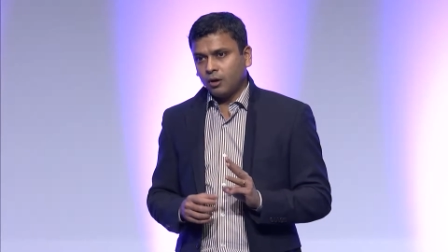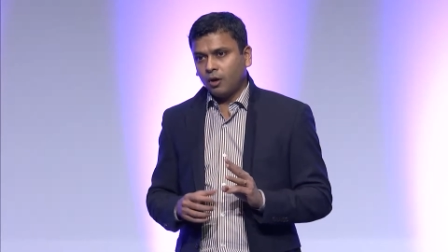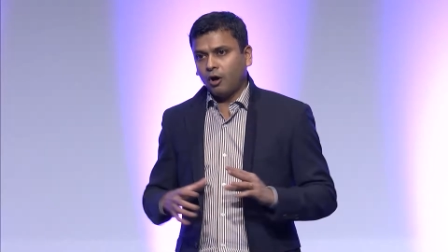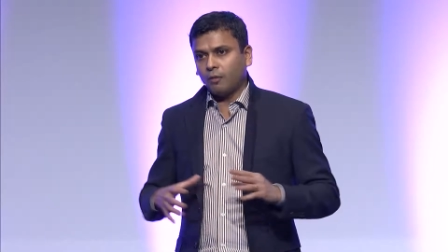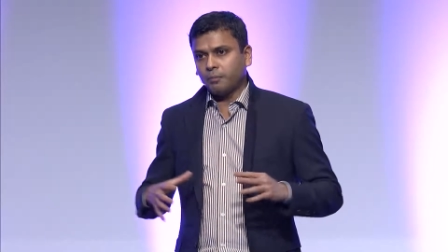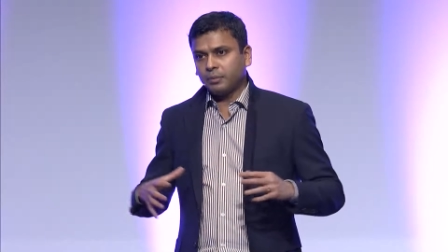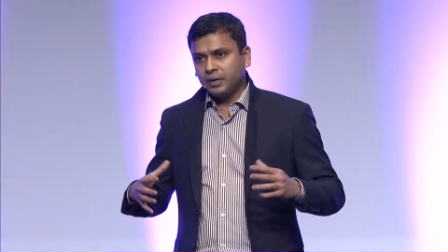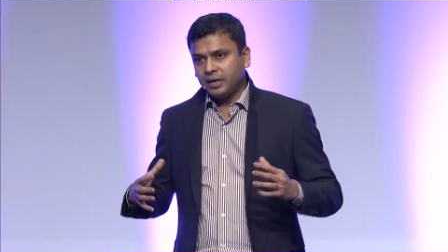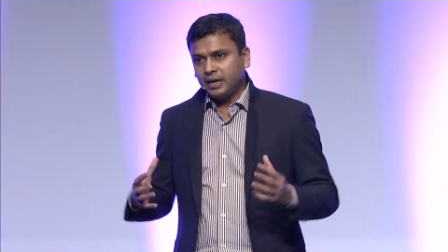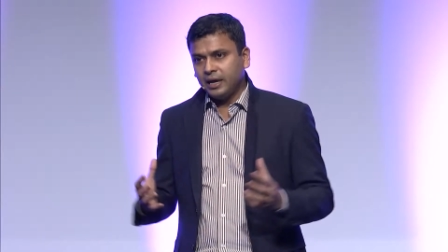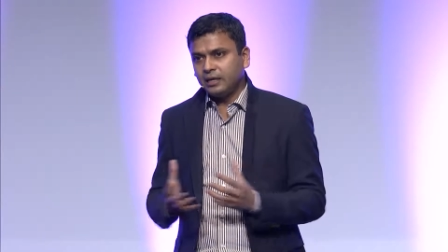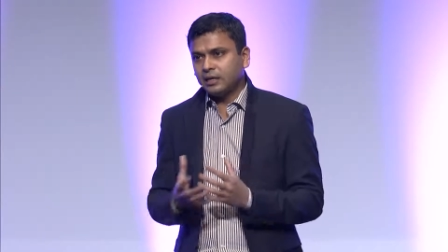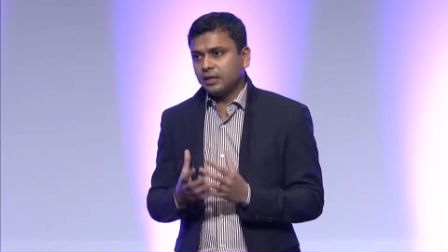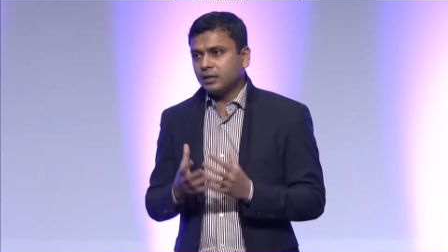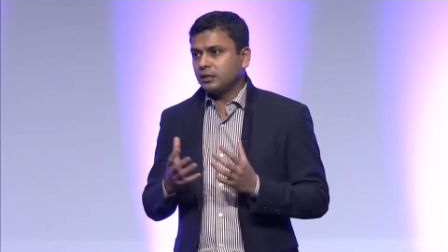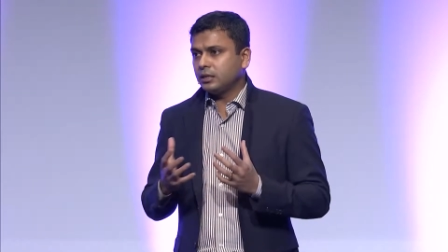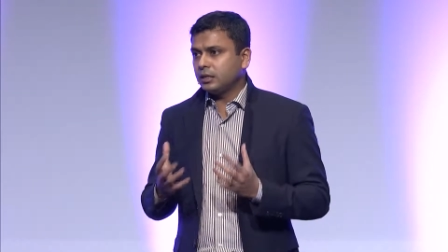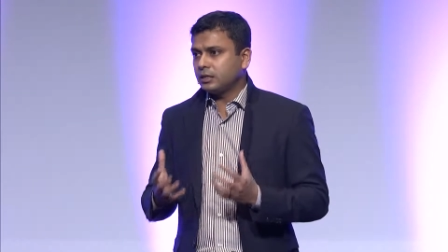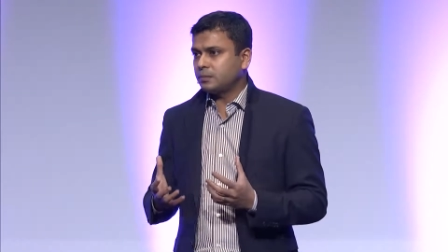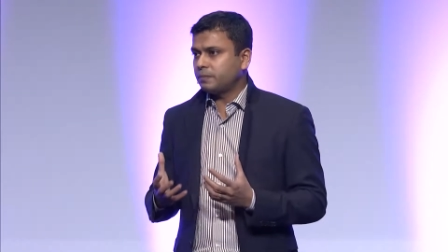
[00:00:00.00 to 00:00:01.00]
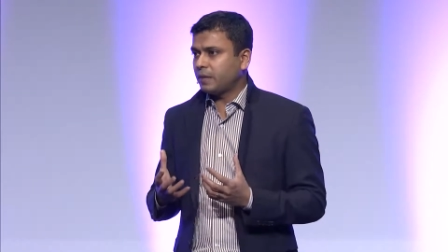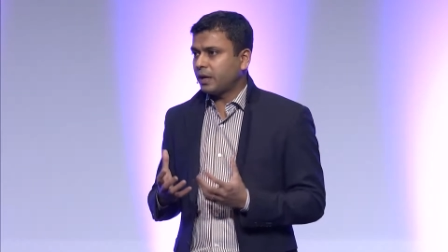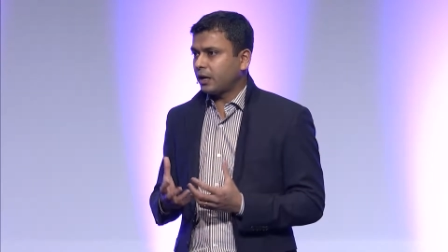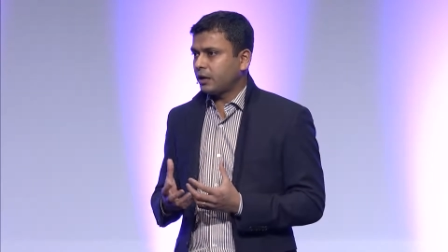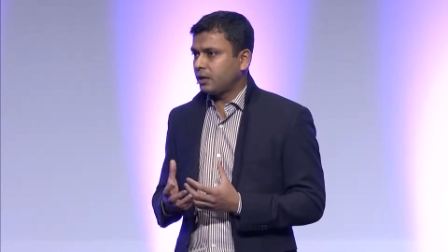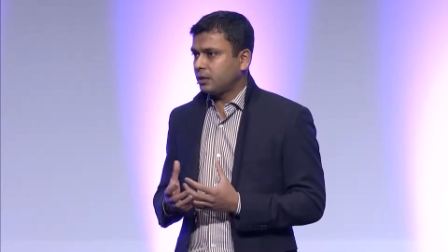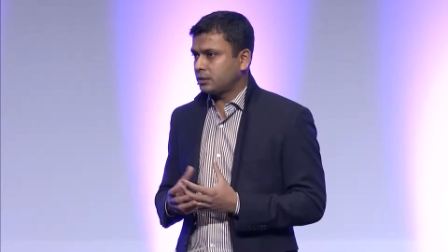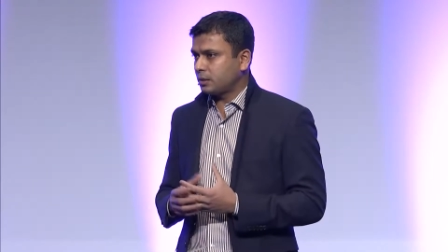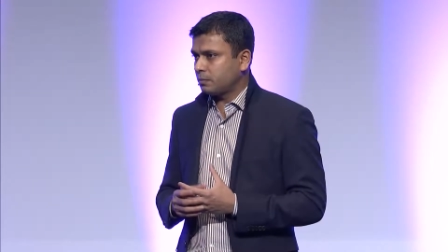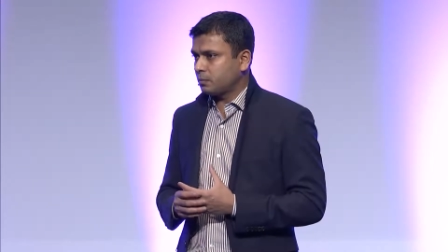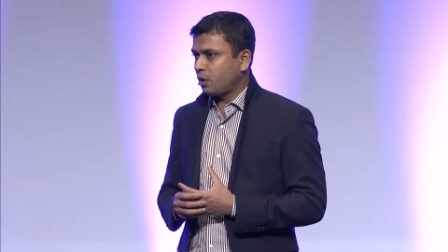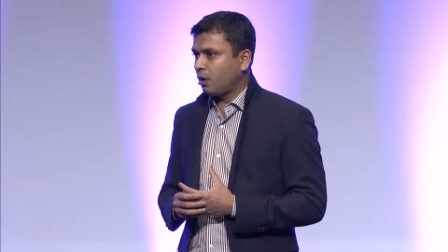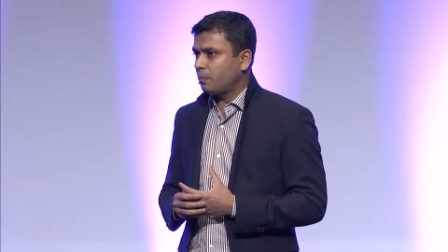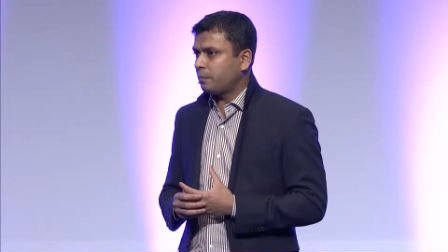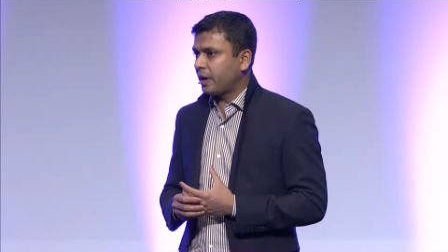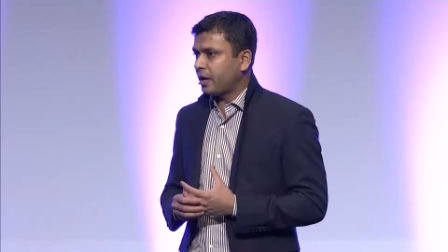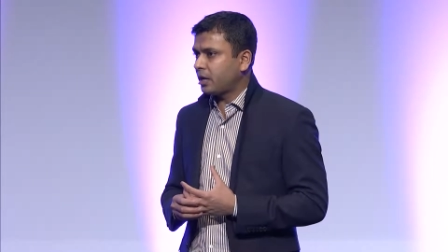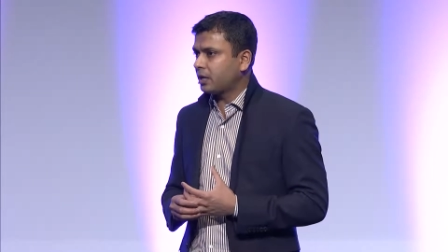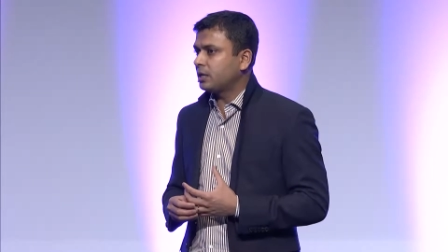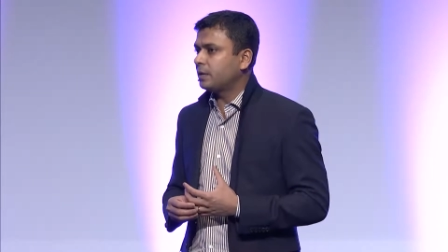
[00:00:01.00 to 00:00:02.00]
of creating this mechanism called
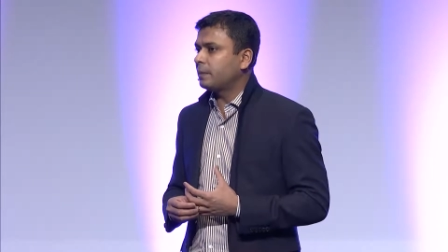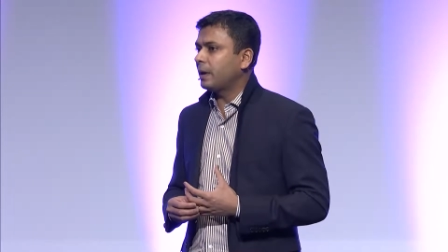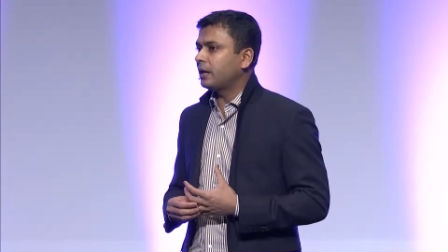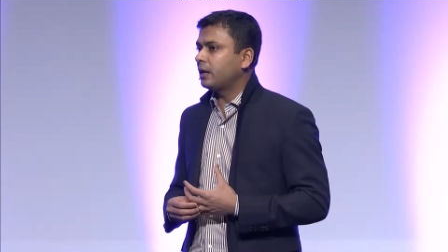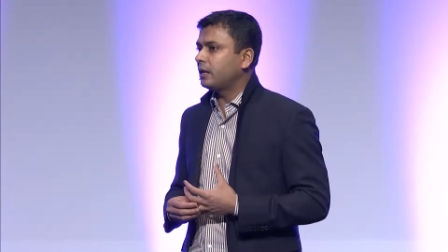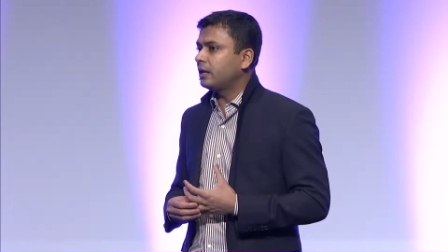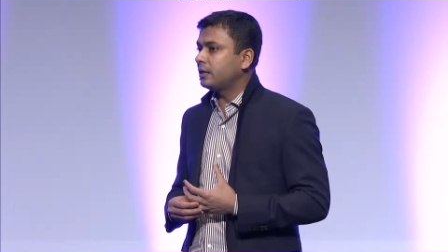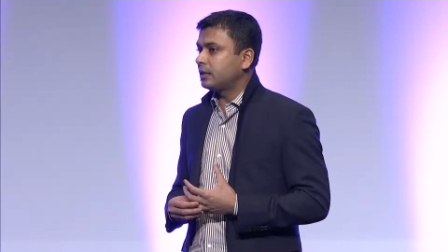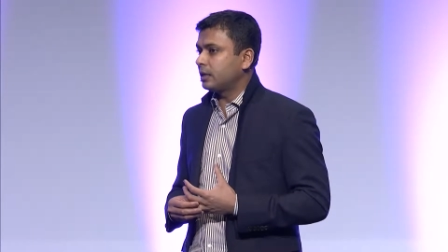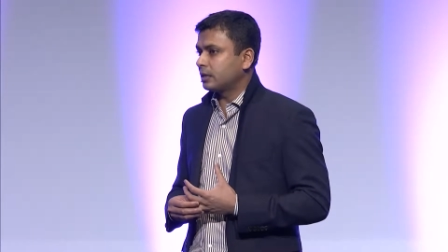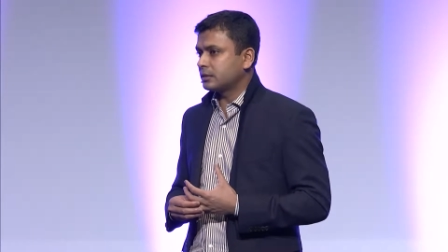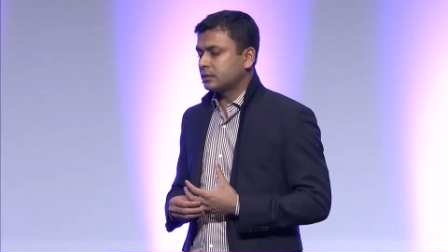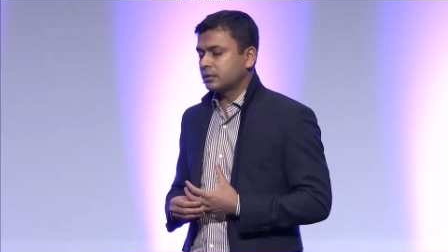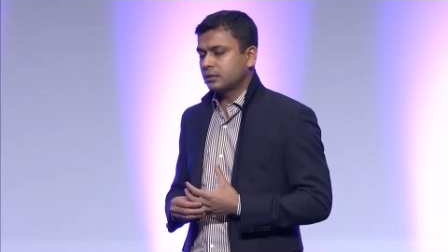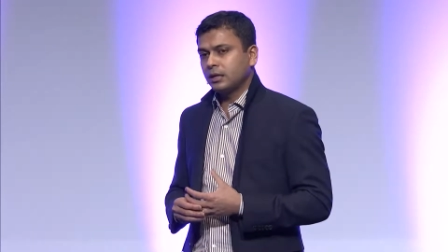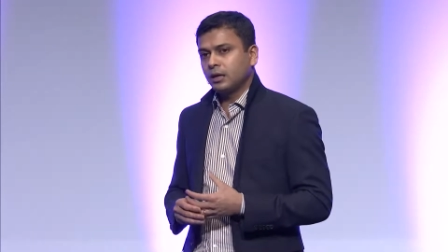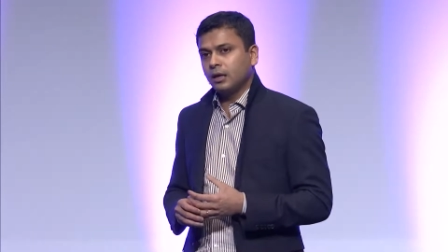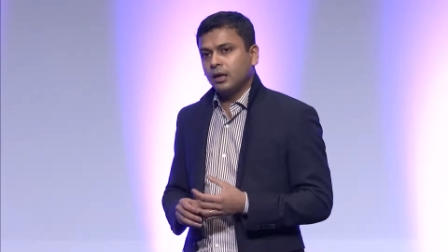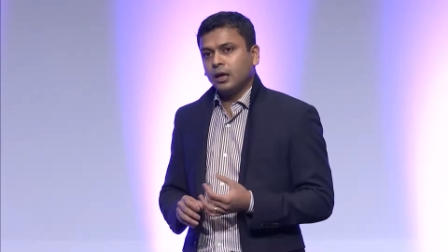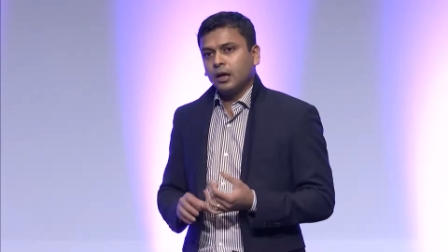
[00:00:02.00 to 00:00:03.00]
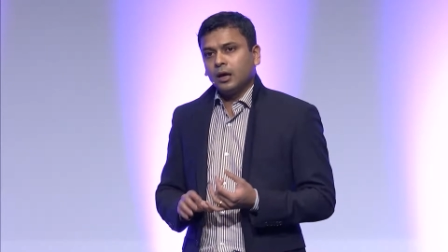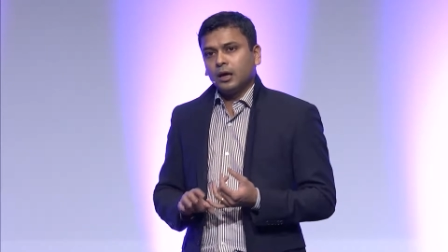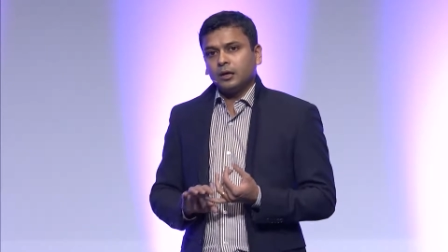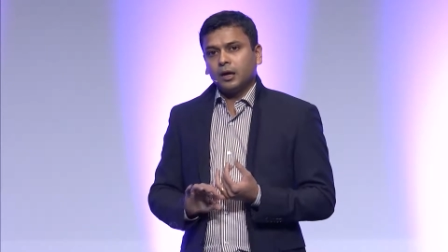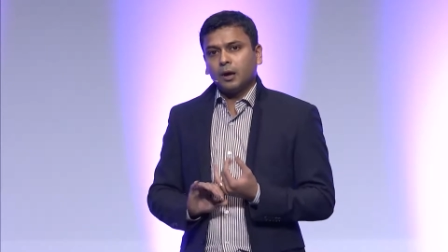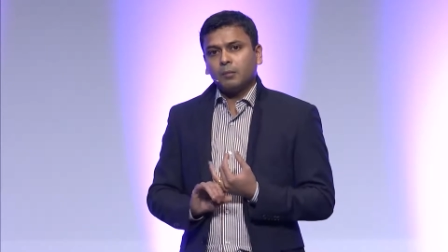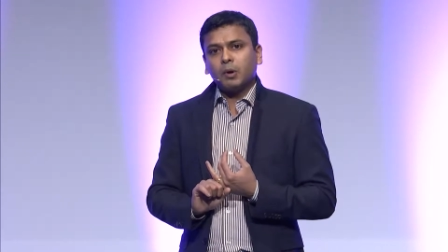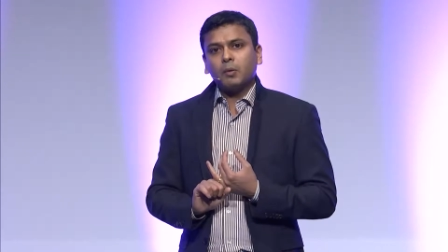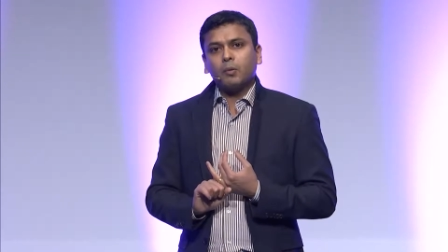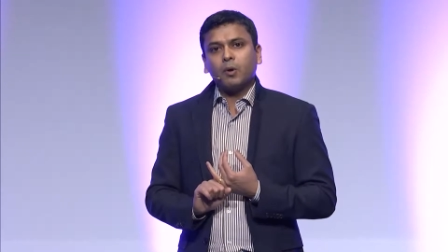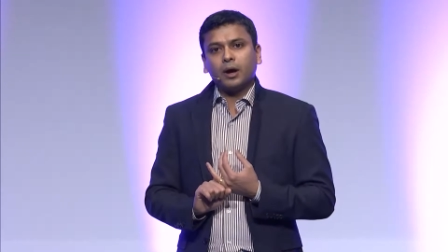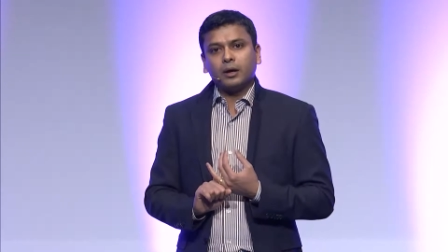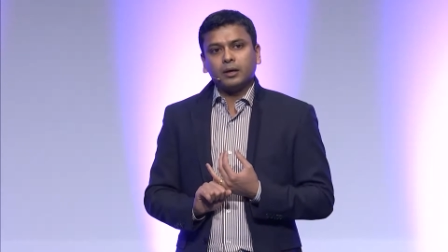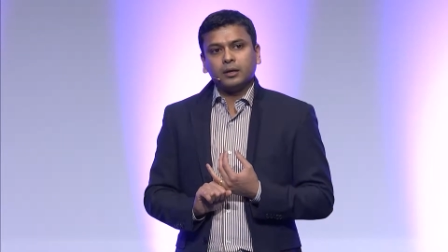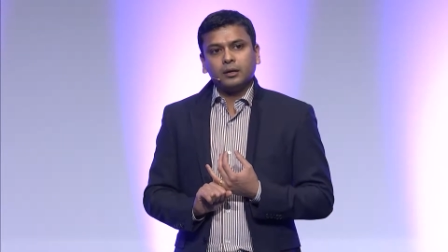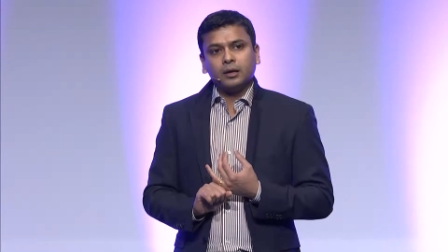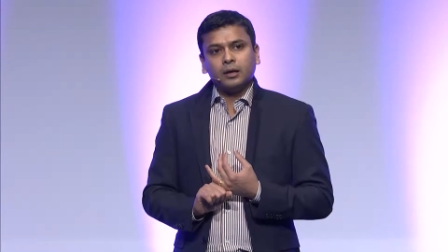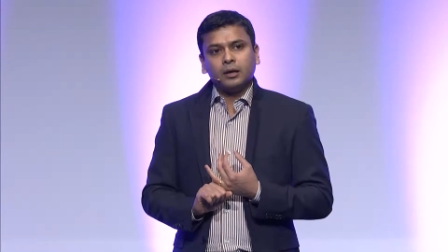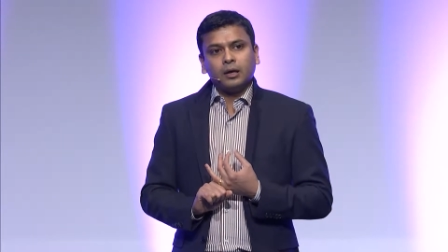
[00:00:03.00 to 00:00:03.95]
predictive analytics. Number one,